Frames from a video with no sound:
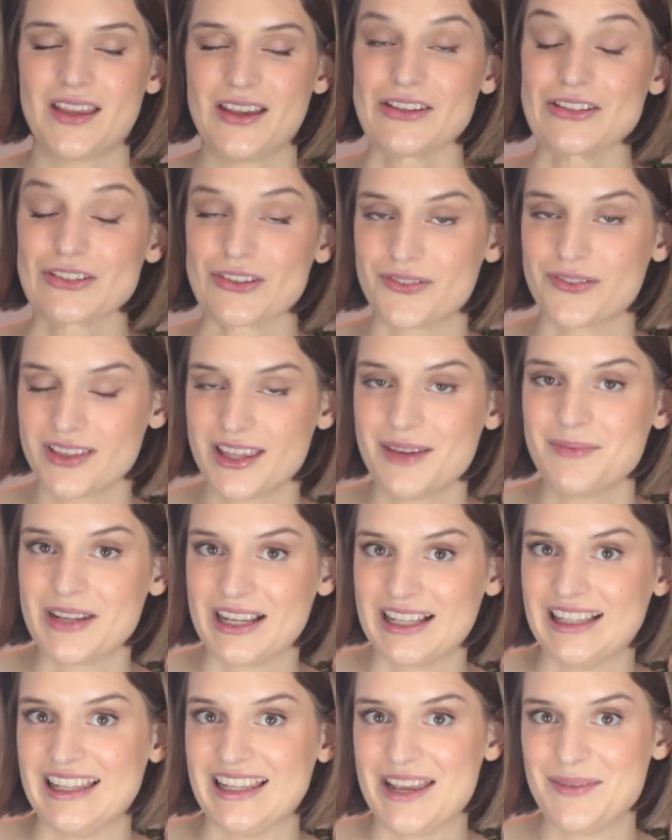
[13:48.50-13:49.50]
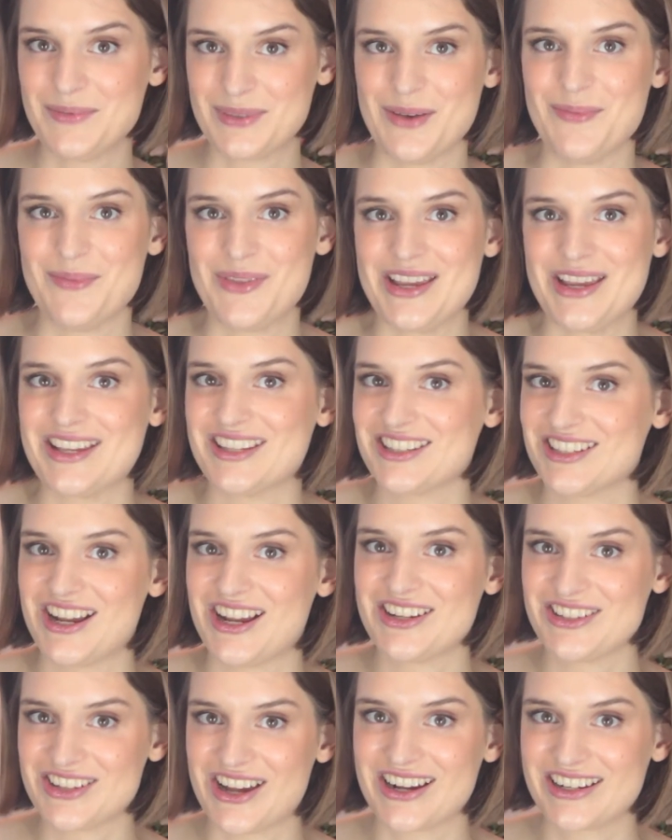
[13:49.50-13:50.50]
So for them to claim something is
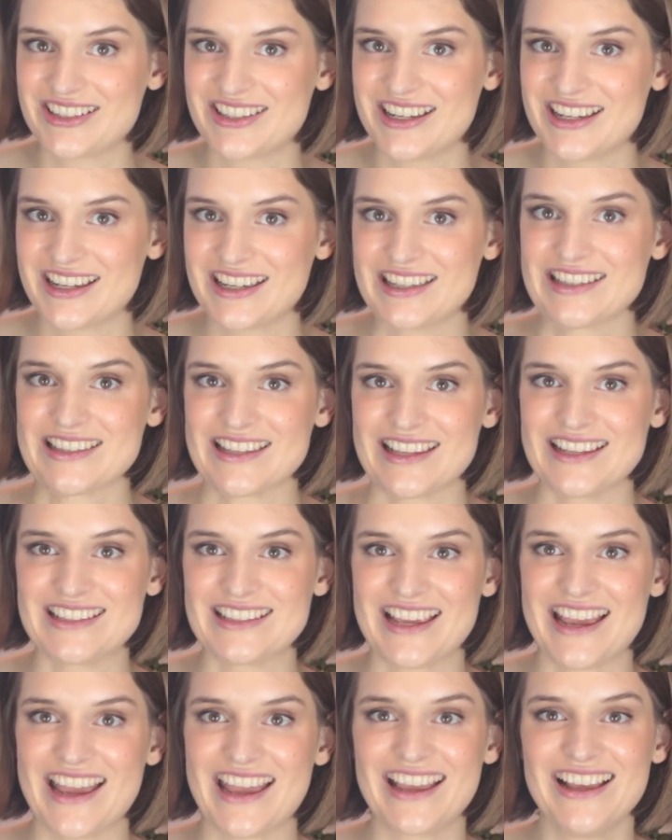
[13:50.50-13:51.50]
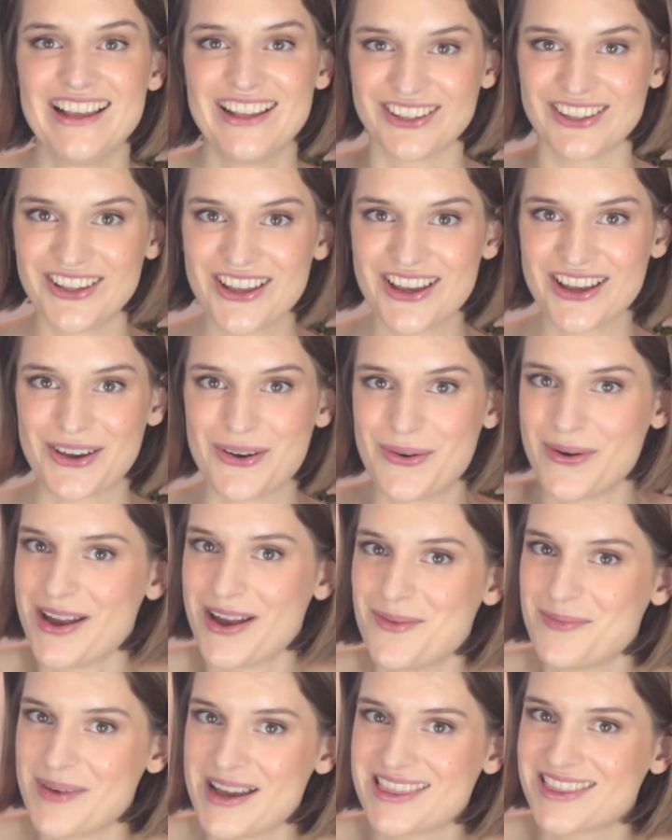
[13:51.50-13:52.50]
non toxic is like saying, look, we
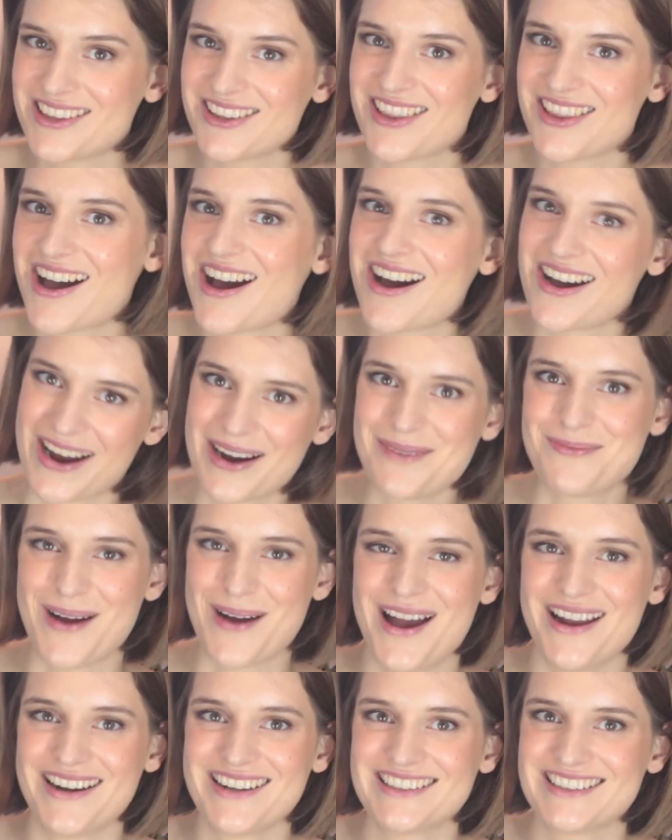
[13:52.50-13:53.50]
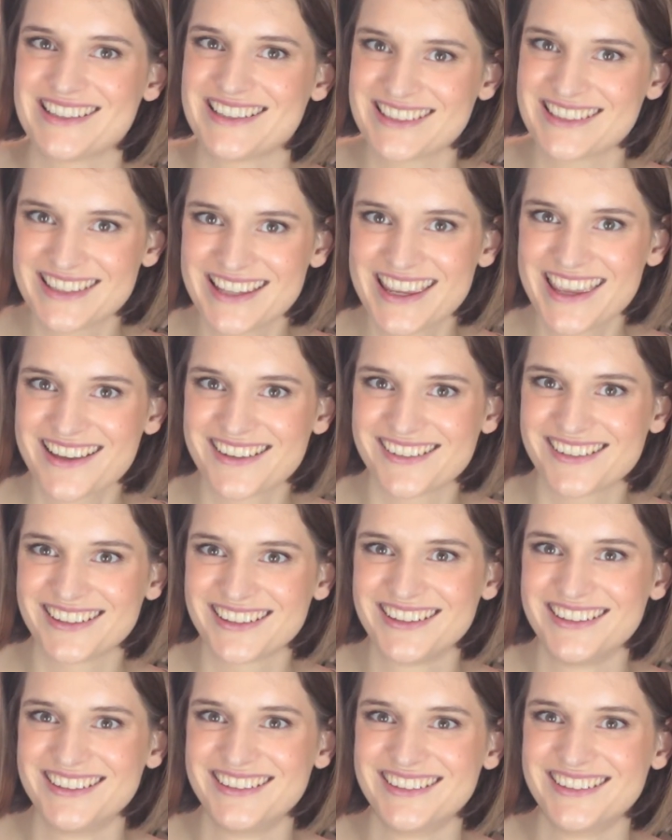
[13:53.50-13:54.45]
obeyed the law, our product is legal.